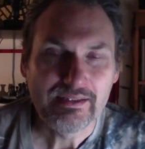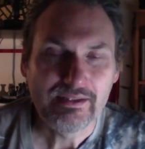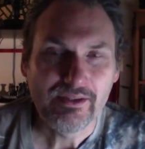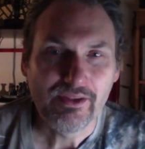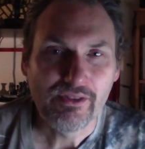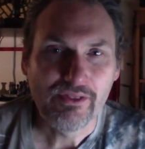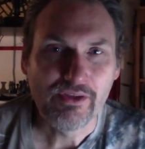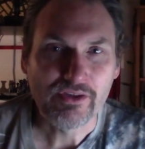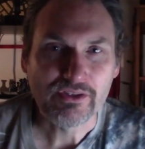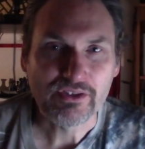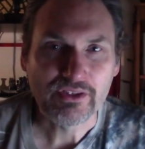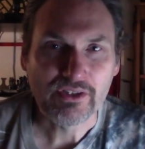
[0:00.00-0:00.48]

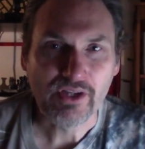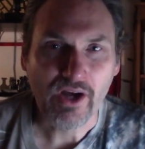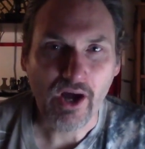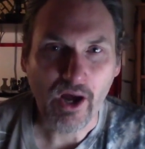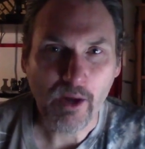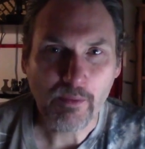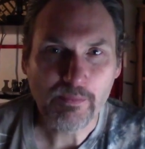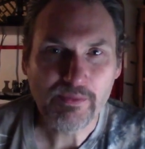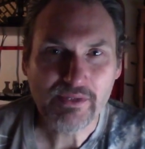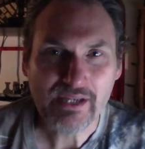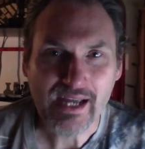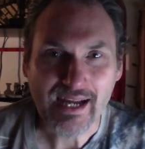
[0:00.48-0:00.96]
there's an
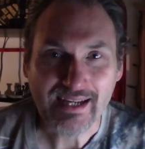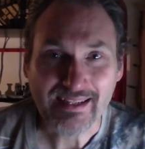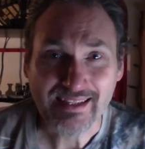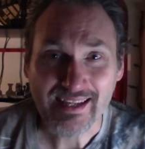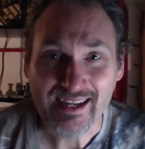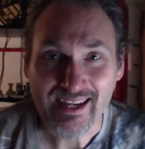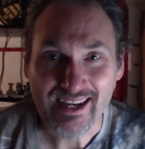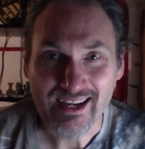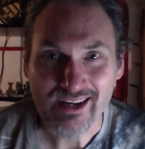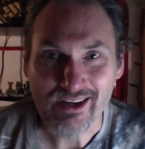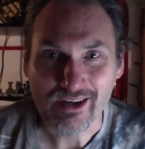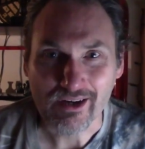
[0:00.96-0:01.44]
object
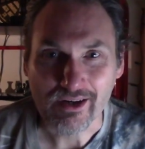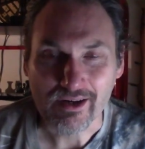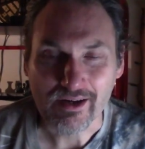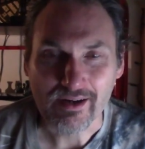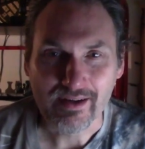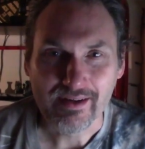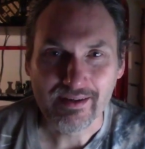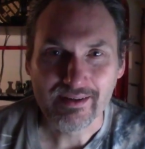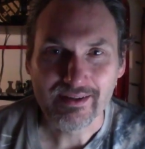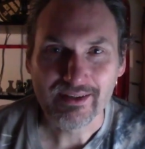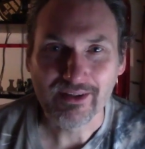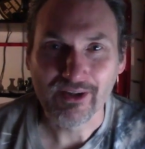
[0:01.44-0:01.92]
here
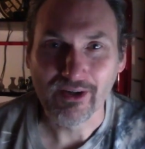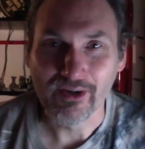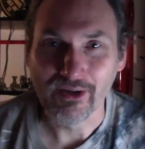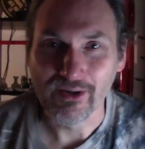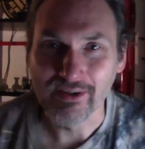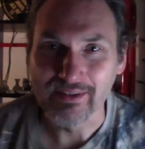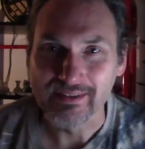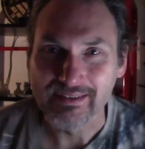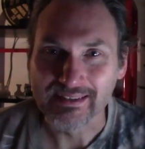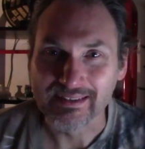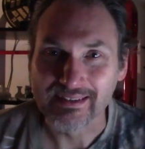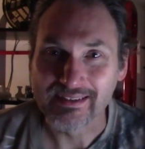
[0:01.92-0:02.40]

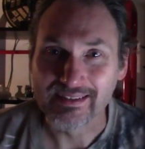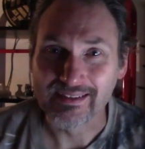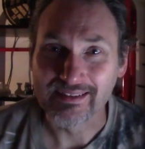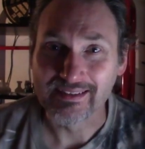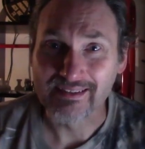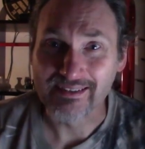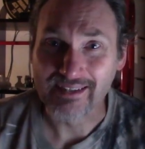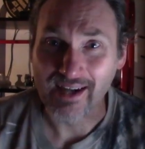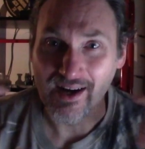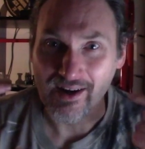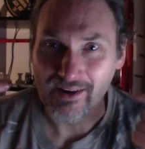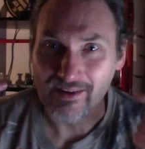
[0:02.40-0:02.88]
called
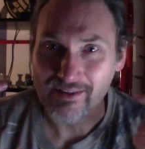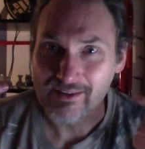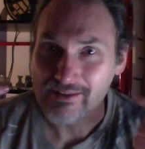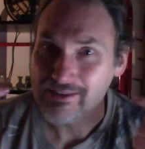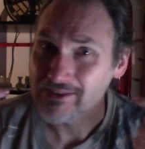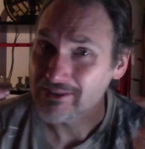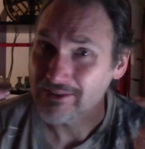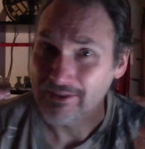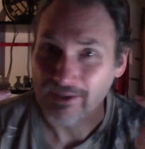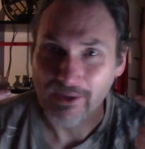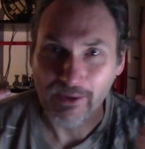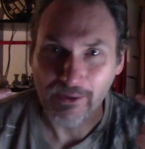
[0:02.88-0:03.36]
Darrell
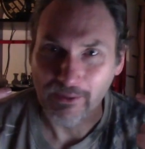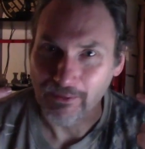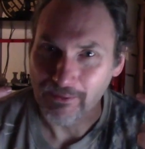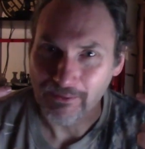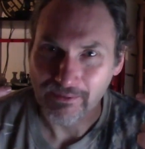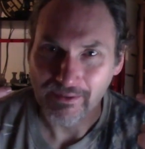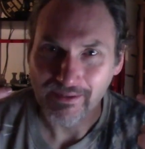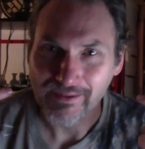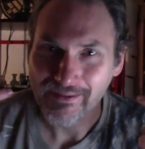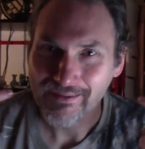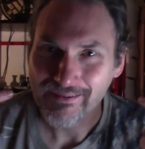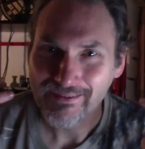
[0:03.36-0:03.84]
Sloan,
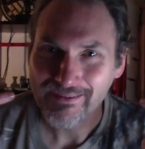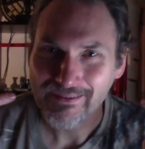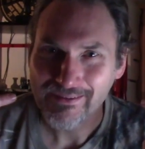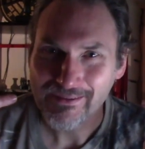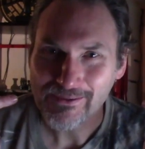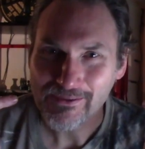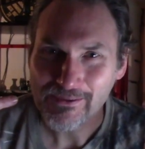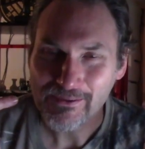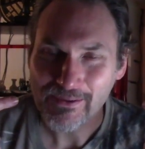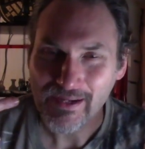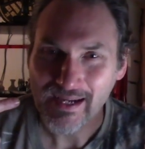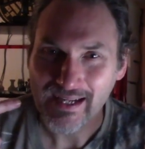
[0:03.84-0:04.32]

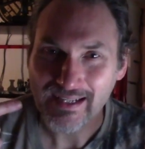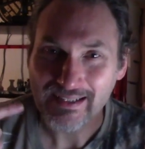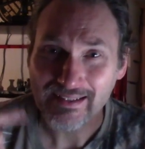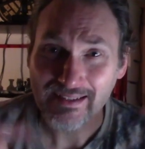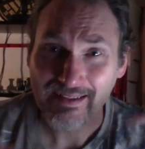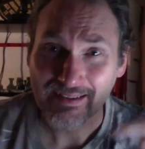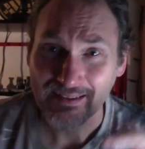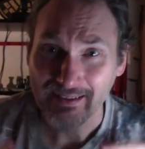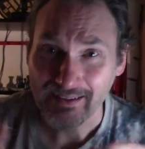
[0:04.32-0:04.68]
right?